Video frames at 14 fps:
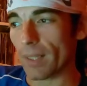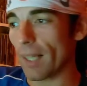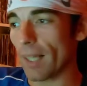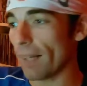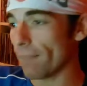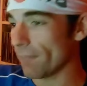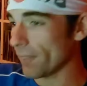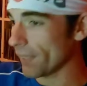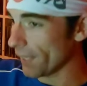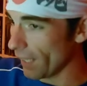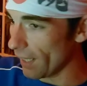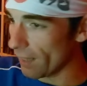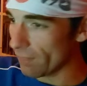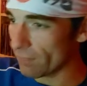The day
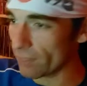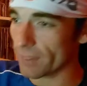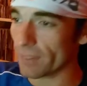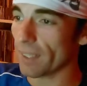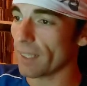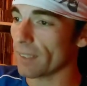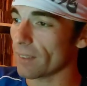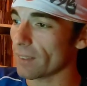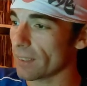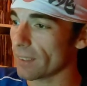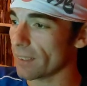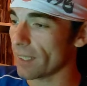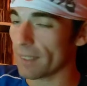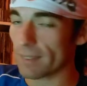after, another
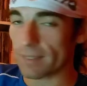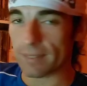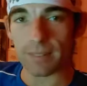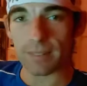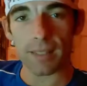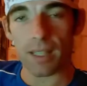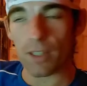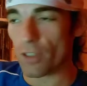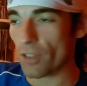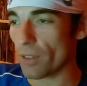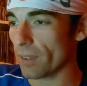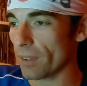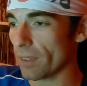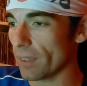nice
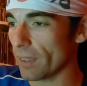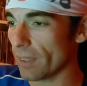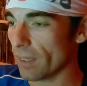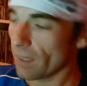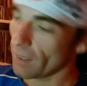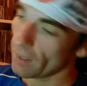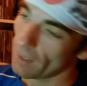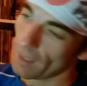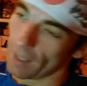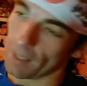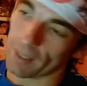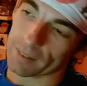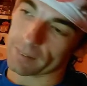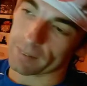session
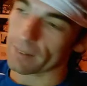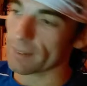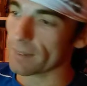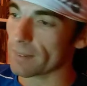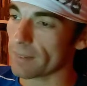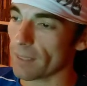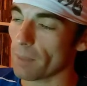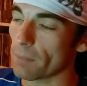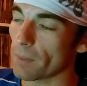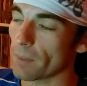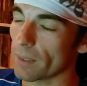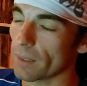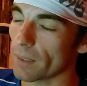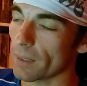at a sub
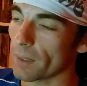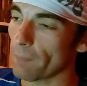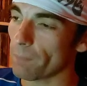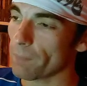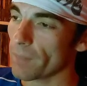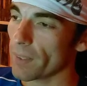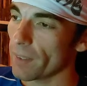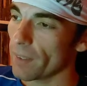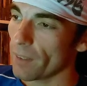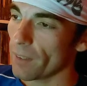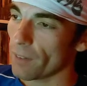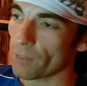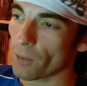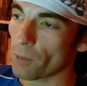
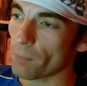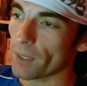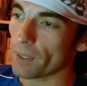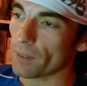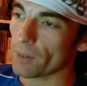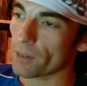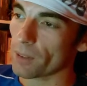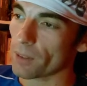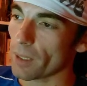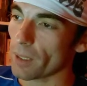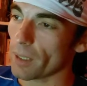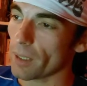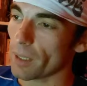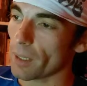4 minutes
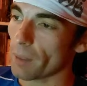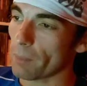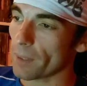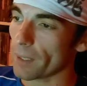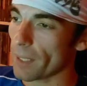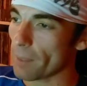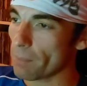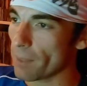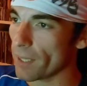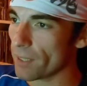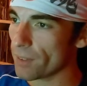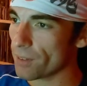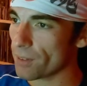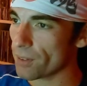per K
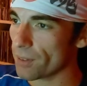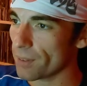pace.